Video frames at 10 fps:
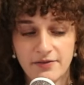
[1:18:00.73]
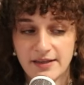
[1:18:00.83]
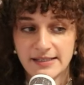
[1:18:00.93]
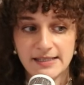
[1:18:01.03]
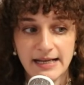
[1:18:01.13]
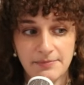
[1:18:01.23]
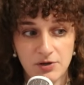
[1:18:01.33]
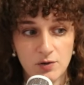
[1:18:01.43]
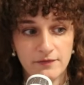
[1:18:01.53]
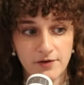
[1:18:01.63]
This is like
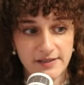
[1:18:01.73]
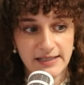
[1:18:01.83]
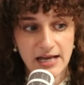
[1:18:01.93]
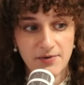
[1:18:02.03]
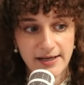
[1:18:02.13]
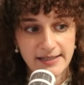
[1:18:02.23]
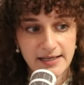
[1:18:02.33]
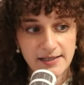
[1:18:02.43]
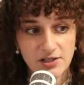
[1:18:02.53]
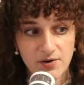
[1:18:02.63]
beautiful. It says
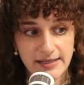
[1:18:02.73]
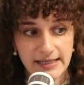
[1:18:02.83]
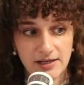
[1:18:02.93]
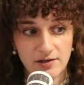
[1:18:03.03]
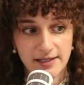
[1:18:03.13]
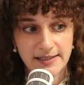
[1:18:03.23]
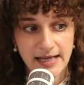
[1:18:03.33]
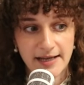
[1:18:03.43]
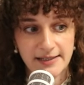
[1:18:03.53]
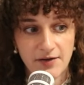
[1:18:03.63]
anorexia is a crazy illness.
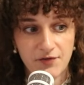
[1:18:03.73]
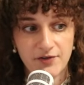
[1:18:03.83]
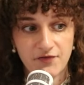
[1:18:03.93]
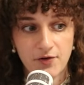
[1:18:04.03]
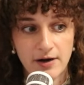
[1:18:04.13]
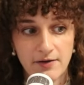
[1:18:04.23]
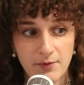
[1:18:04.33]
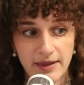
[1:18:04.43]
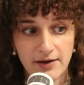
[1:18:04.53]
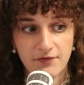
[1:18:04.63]
I suffered for
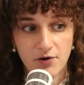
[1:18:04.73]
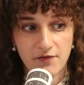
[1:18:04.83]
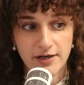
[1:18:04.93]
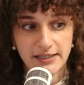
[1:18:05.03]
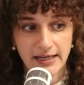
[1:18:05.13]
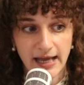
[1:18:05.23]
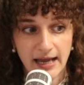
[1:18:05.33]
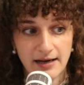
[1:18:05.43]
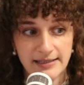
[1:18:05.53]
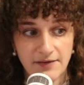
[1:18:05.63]
with it for over a
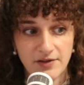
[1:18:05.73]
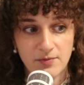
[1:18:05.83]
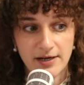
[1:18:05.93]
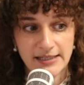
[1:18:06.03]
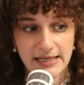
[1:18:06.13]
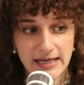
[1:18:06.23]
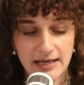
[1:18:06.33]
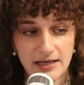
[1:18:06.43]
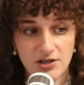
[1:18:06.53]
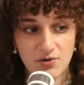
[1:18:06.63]
decade. I definitely wanted to
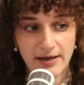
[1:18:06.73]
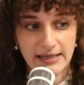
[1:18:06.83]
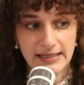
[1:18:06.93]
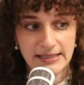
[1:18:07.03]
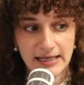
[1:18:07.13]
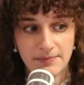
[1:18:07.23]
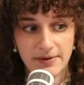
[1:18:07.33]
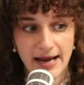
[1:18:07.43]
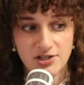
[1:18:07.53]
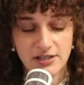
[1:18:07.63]
eat and knew I needed to eat,
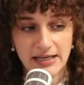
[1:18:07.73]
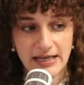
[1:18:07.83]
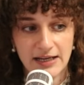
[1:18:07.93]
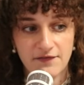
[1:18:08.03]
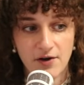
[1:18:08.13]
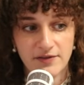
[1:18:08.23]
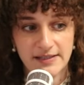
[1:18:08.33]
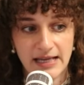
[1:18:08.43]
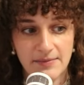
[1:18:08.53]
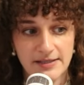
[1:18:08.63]
but actually eating felt the
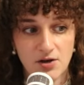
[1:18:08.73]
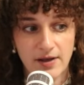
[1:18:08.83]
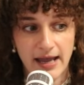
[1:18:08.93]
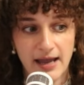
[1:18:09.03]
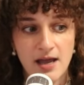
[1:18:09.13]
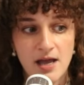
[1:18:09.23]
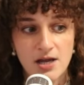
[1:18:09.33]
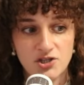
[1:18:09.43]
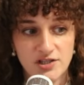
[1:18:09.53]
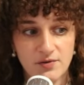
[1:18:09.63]
same as okay,
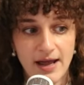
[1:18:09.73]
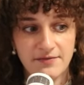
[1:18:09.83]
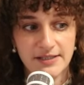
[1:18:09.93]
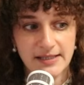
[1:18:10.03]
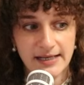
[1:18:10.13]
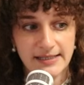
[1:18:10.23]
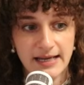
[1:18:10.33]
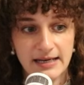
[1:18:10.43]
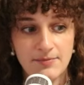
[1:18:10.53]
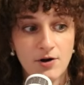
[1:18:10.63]
just don't have
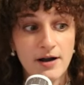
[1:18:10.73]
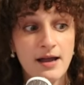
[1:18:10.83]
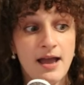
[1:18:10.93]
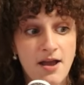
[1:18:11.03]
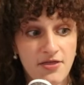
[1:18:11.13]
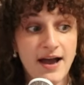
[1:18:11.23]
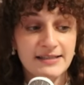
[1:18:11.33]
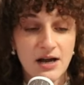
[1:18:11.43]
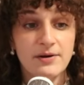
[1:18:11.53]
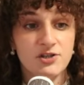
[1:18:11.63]
dyslexia anymore.
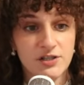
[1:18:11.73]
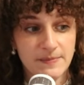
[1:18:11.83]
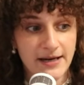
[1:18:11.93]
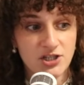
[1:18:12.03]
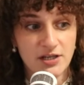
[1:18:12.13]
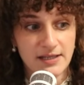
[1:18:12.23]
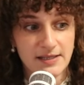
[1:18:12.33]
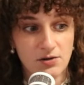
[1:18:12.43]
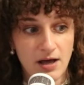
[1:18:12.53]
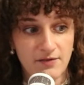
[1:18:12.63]
That's how introspection is
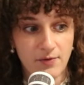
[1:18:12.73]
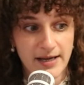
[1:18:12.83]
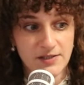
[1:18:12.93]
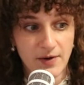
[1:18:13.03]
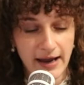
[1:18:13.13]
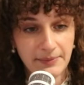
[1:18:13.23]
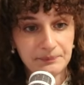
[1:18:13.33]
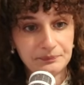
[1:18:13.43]
in a lot of ways, right?